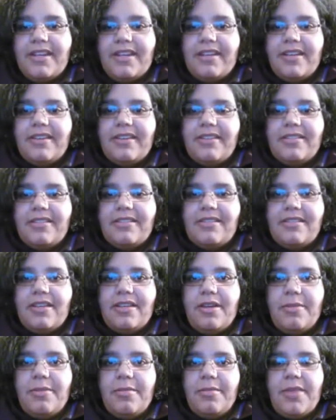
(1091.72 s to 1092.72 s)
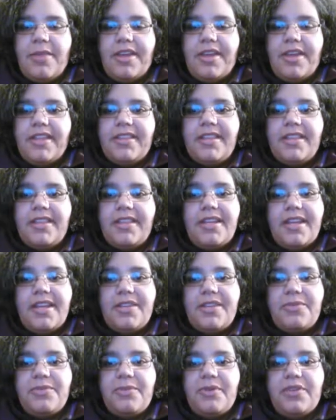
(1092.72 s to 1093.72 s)
Cause I think the
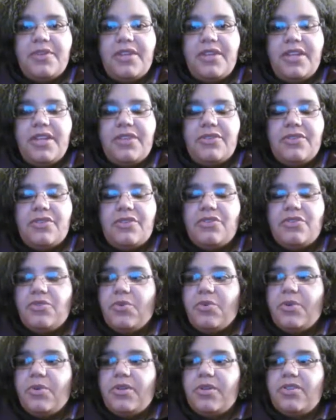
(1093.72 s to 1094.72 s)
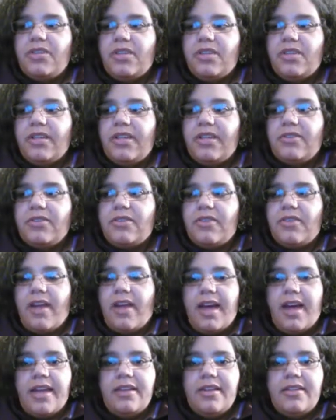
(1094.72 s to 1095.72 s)
next one is George
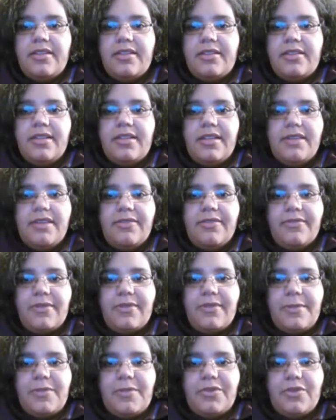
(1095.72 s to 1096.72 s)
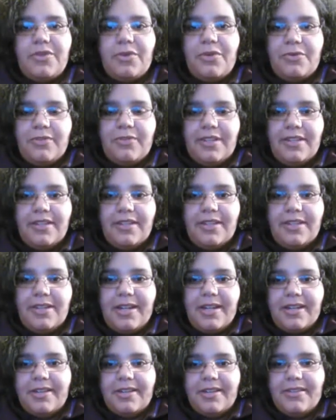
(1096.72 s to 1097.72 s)
Lestrade, the famous goofy
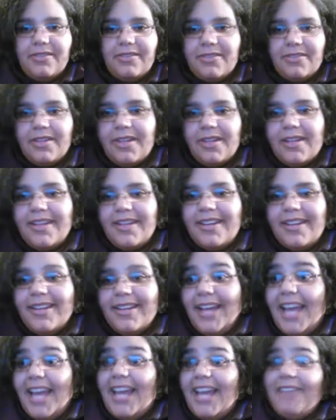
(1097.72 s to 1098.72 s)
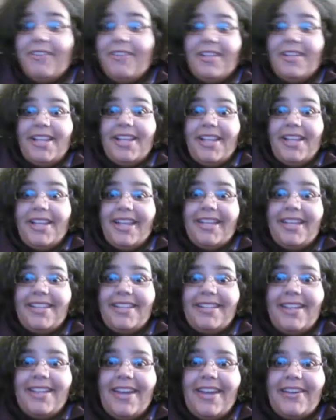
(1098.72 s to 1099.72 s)
detective, and I really like
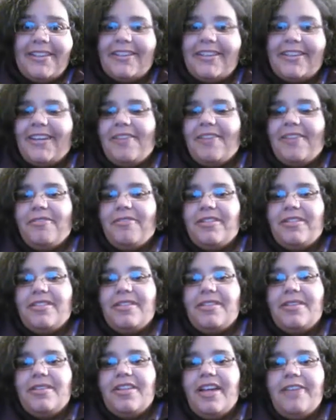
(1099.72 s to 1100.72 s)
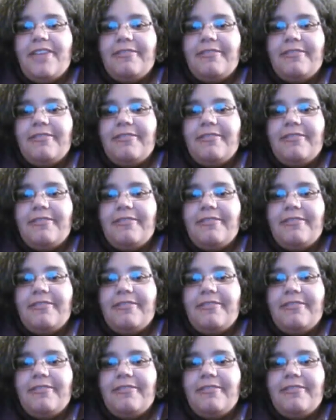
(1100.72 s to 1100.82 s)
his character, and I want for